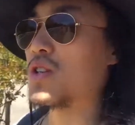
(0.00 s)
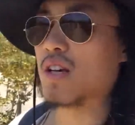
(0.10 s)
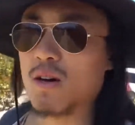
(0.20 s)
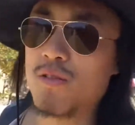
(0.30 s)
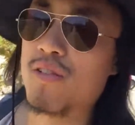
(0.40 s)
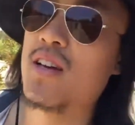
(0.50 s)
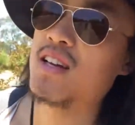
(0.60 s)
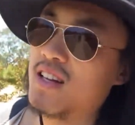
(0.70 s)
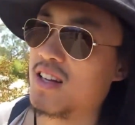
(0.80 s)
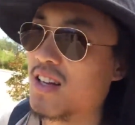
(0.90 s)
yourself,
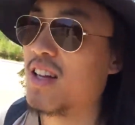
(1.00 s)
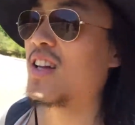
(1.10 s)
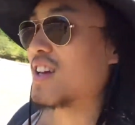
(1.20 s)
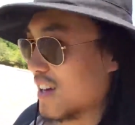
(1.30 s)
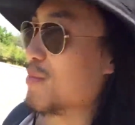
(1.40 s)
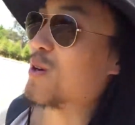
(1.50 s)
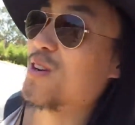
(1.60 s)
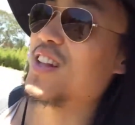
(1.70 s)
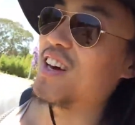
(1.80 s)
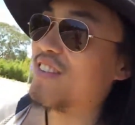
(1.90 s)

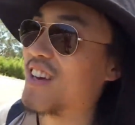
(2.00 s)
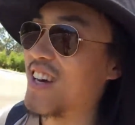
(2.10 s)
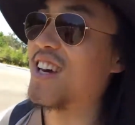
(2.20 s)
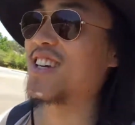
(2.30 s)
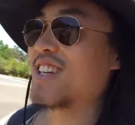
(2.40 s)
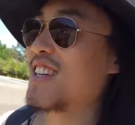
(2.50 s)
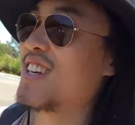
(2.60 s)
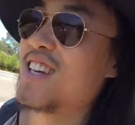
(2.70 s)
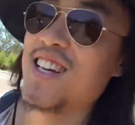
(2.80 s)
upon your life, hey guys,